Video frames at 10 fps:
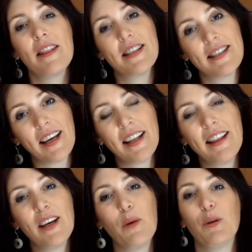The second
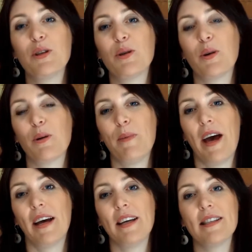thing I want to talk
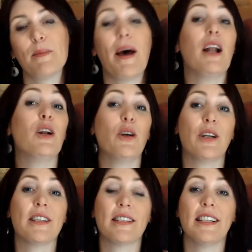about is about
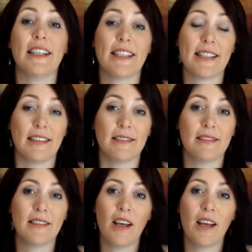learning to listen.